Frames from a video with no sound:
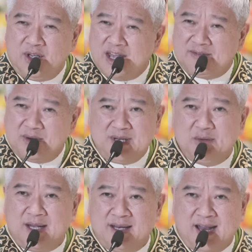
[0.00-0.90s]
You have only
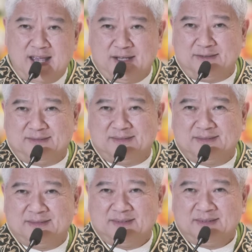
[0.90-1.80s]
one life.
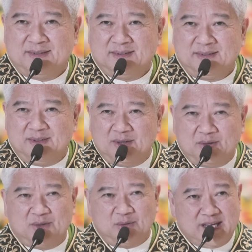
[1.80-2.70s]

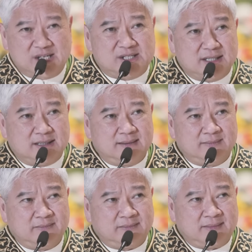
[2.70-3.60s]
Don't waste it.
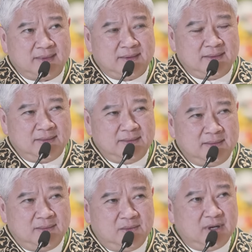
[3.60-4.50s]

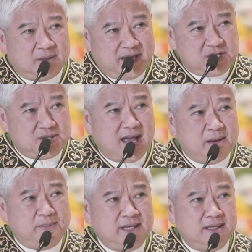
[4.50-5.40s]
What makes you
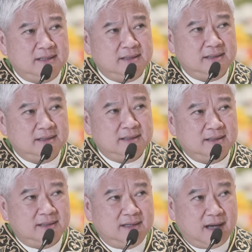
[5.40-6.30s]
happy?
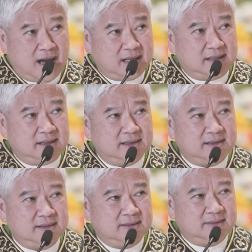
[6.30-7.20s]
God.
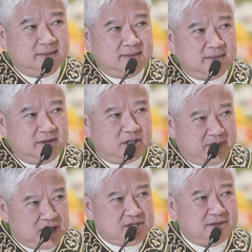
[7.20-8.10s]
What
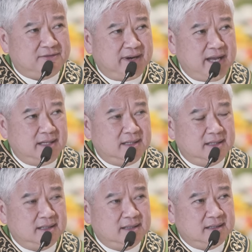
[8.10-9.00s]
makes you afraid?
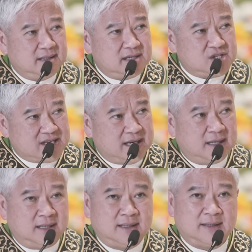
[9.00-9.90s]

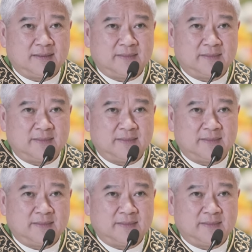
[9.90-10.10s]
Sin.